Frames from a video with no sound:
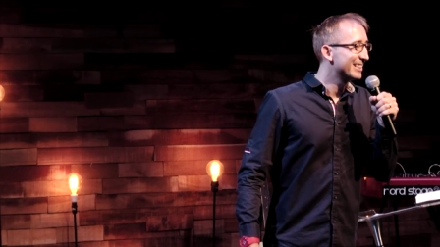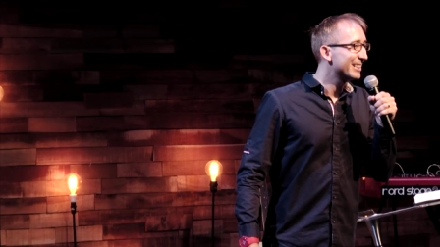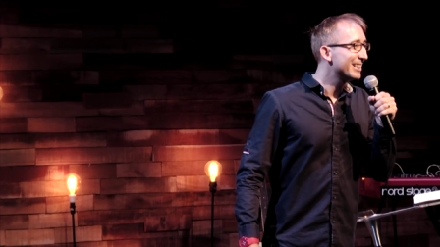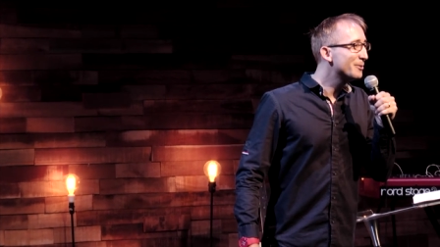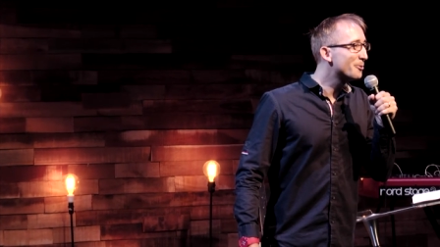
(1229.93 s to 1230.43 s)

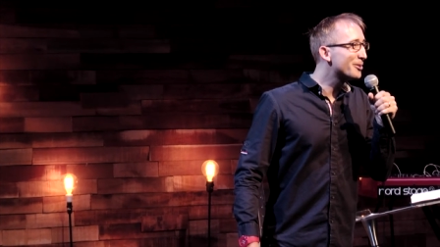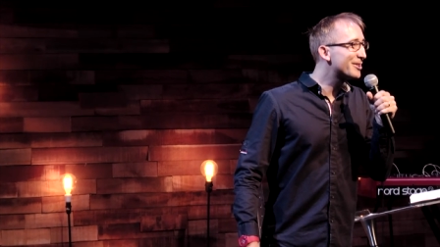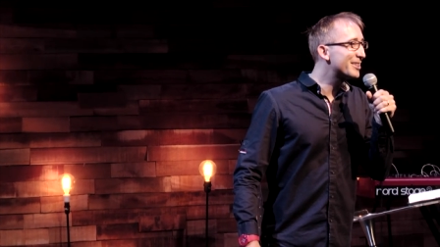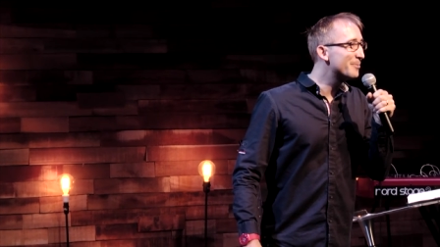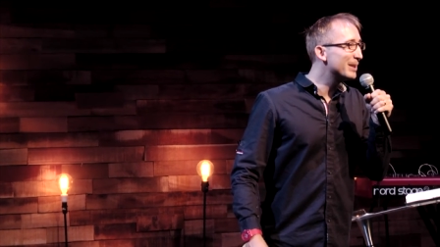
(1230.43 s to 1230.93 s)
He wants
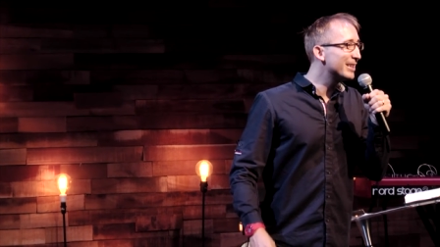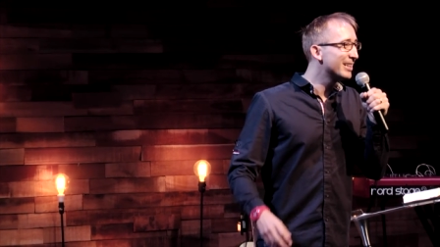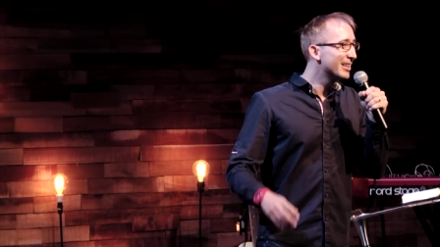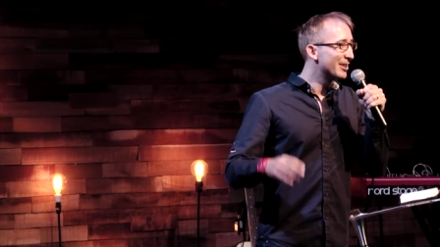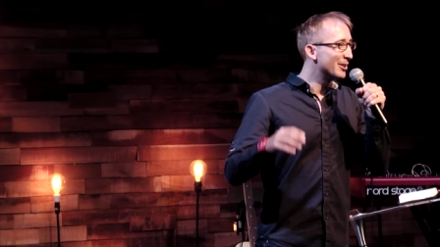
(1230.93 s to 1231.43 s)
to be
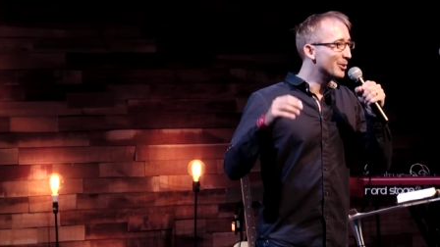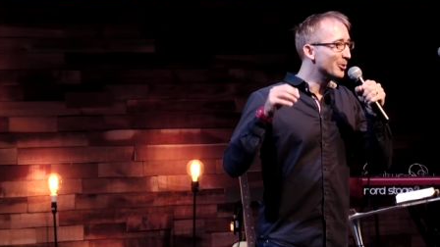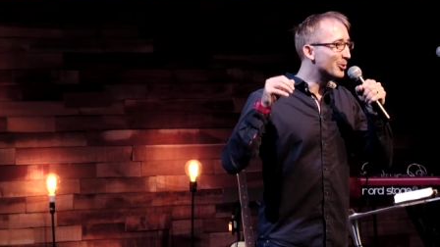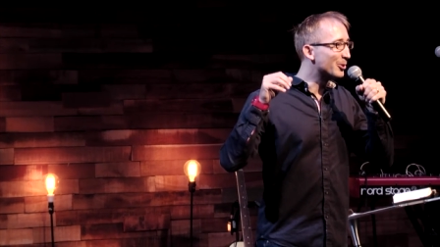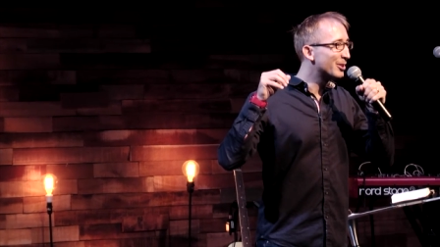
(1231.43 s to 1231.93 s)

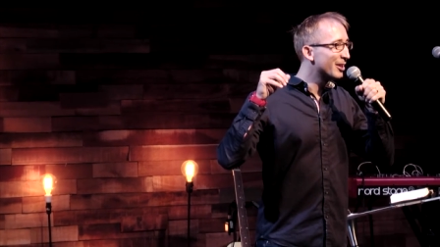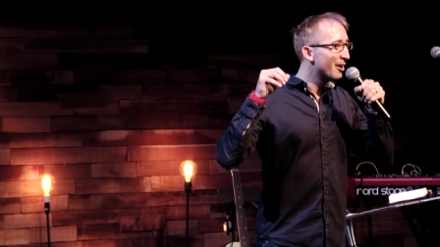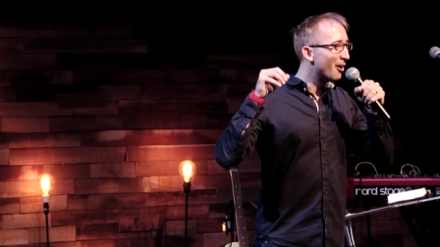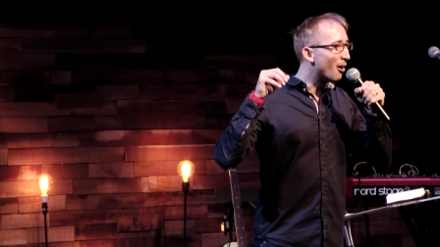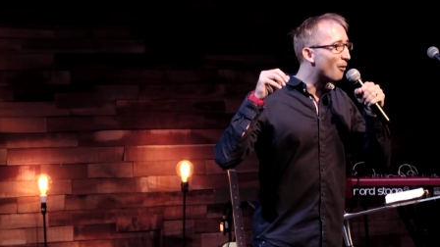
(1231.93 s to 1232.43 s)
Lord
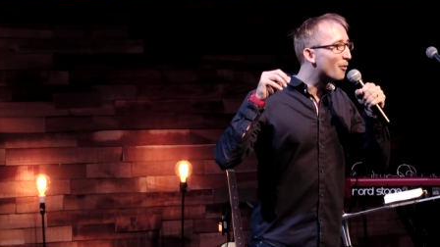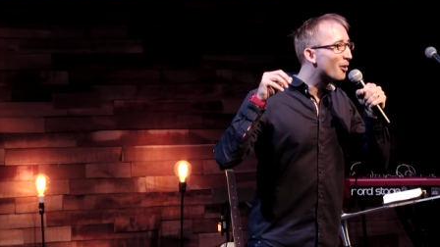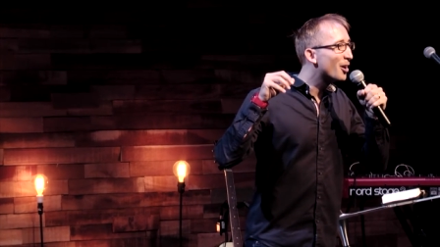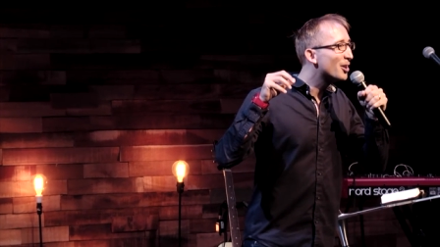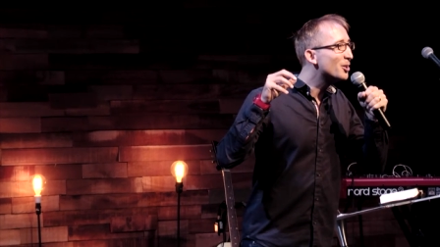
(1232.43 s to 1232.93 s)
of
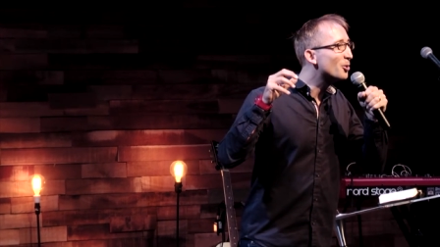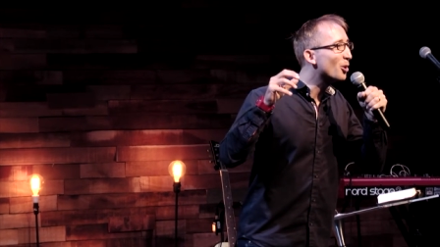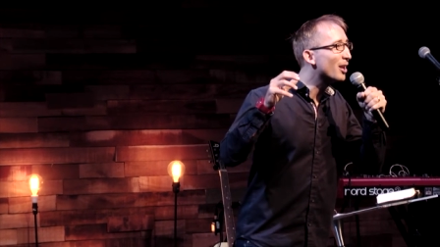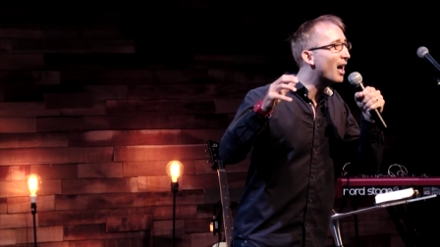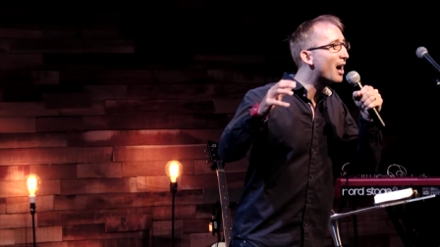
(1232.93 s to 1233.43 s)
your
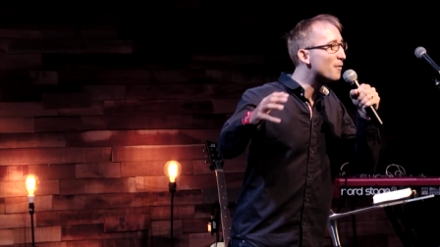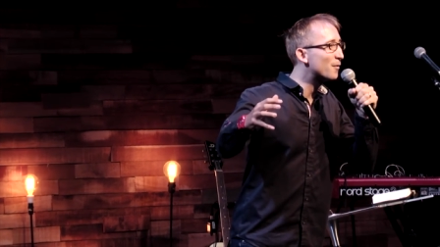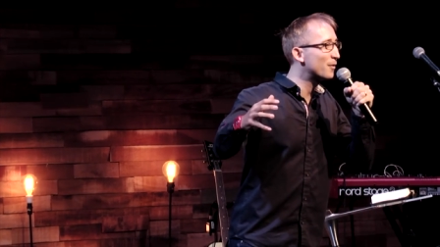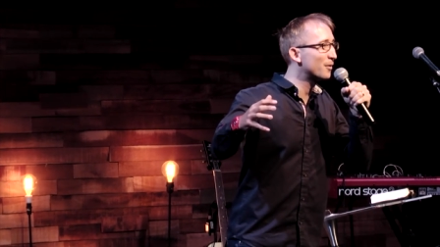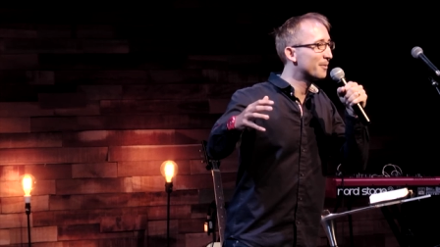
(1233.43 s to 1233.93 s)

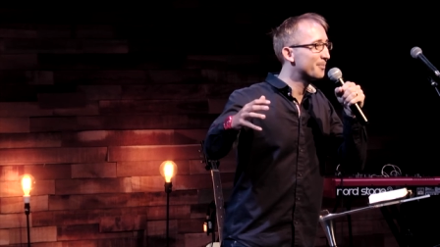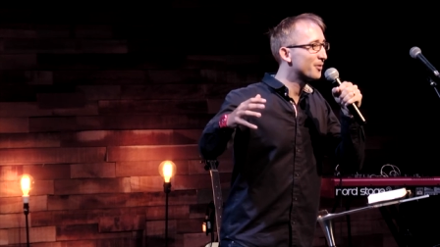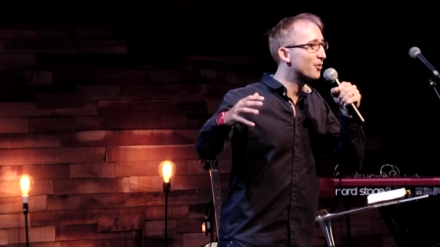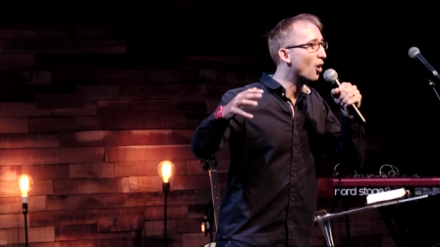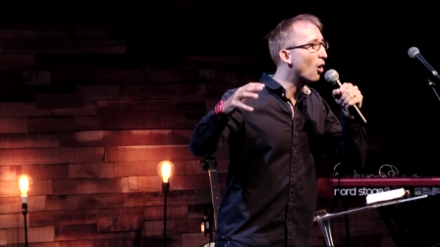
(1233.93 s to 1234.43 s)
life,
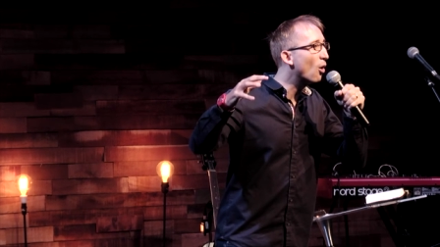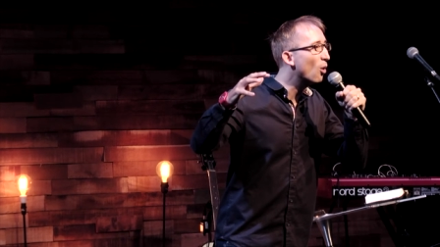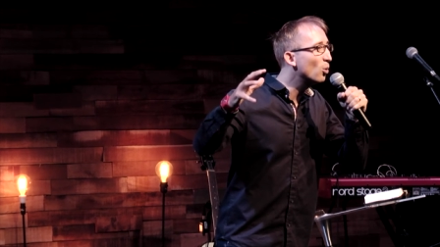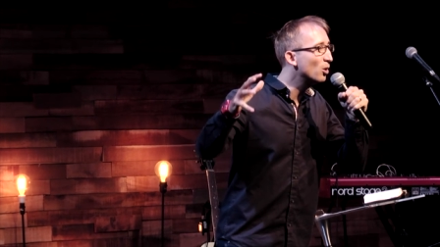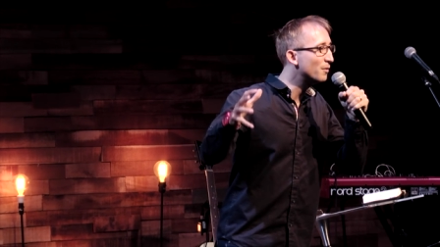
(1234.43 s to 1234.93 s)
the
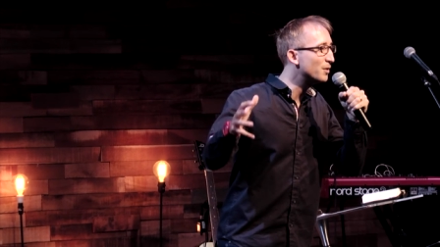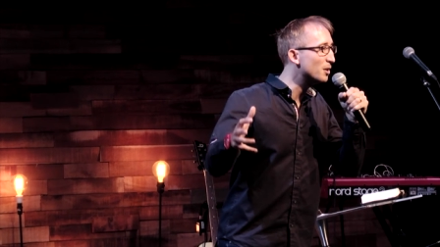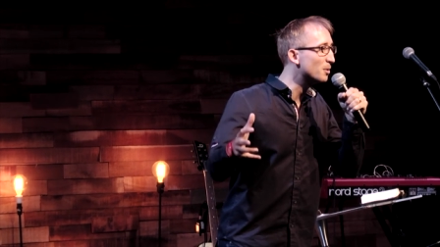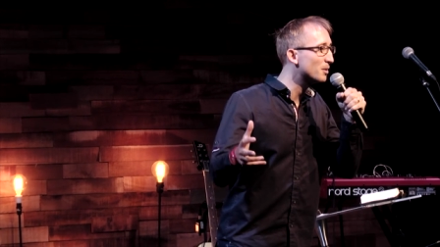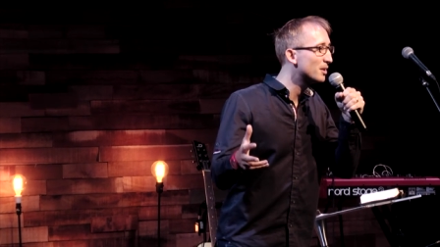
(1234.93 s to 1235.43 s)
whole of
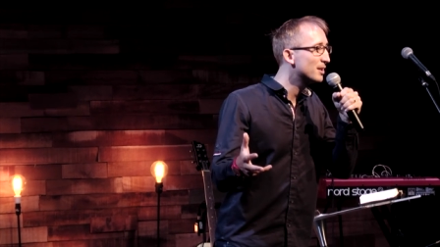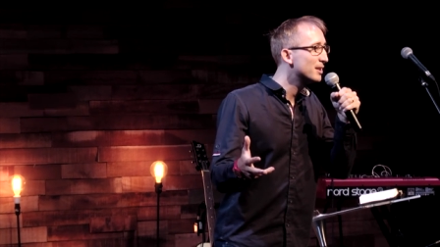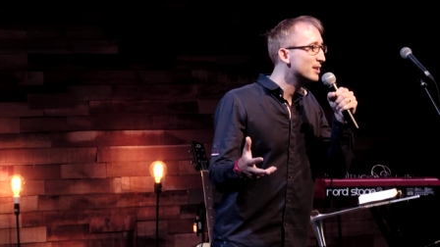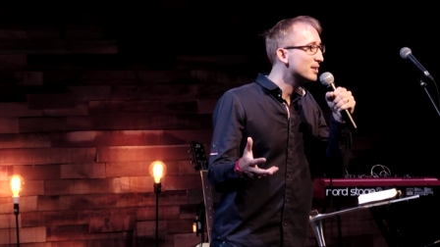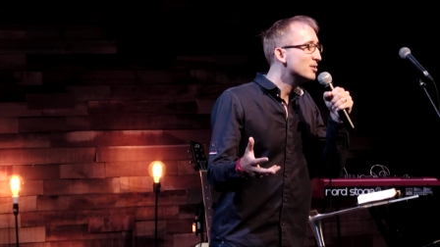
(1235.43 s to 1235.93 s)
you,
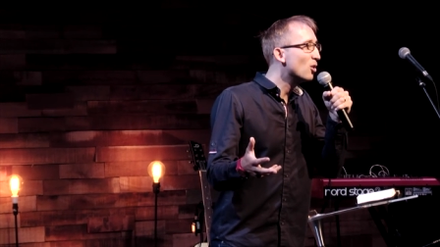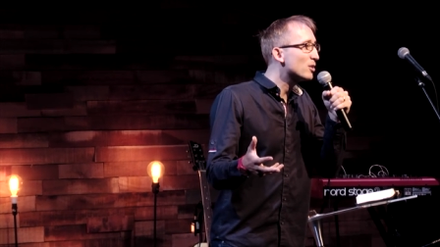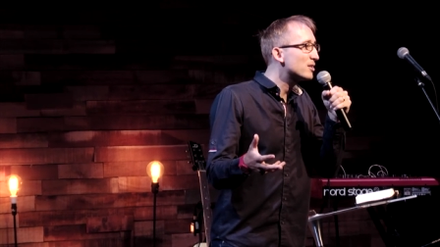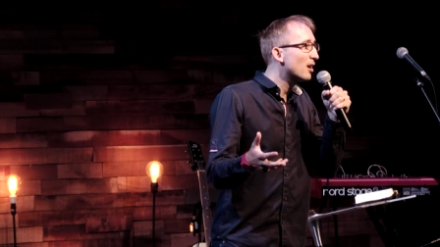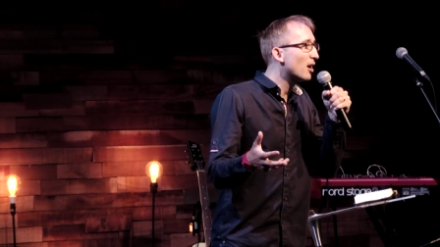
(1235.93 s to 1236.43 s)

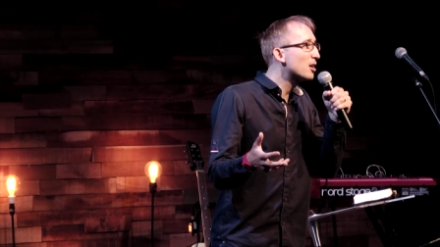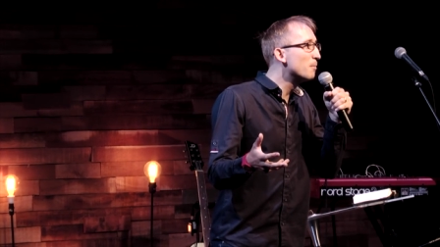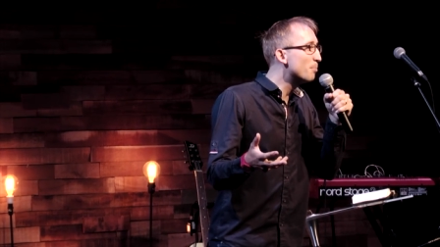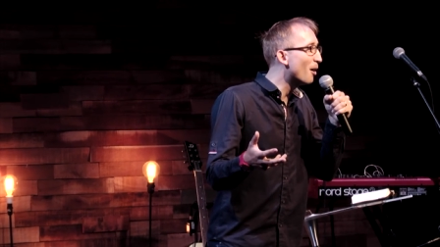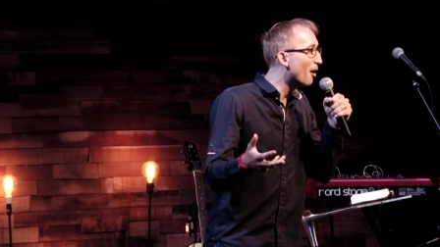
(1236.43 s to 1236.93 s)
not a
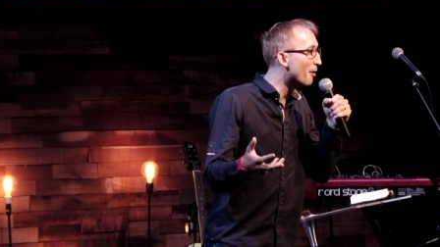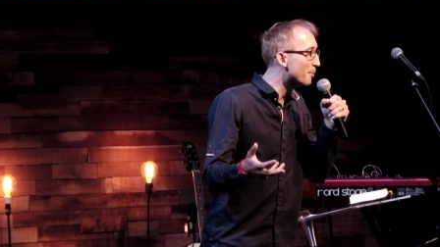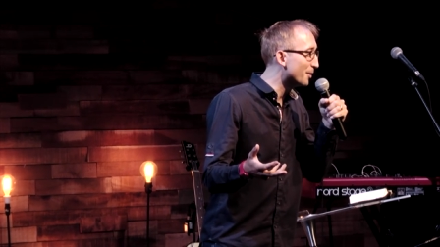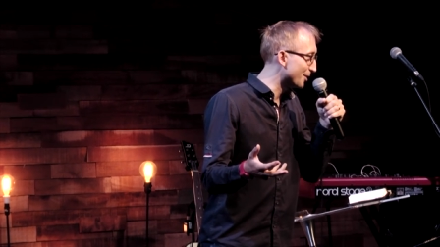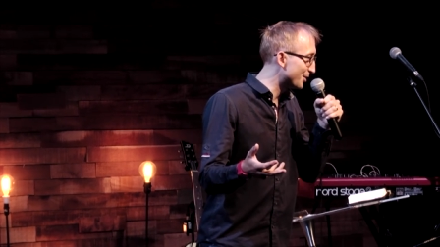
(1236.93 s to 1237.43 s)

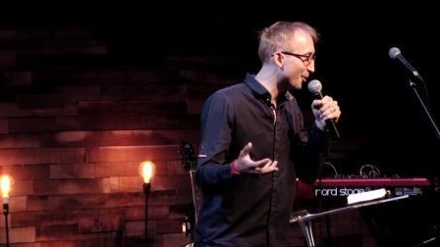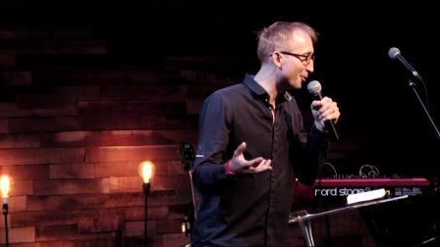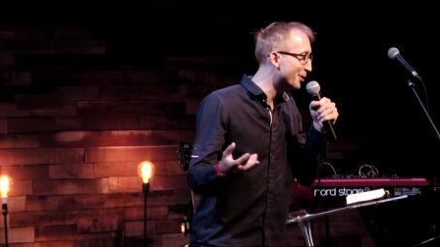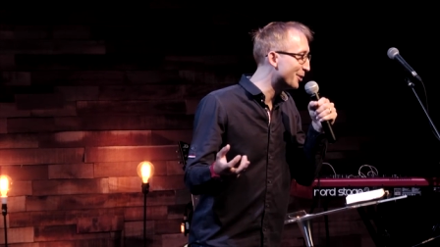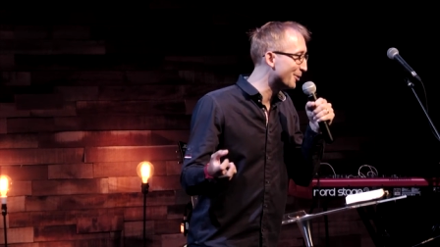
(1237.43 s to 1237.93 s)
compartment of
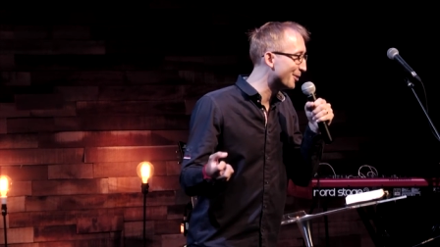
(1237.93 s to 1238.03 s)
you.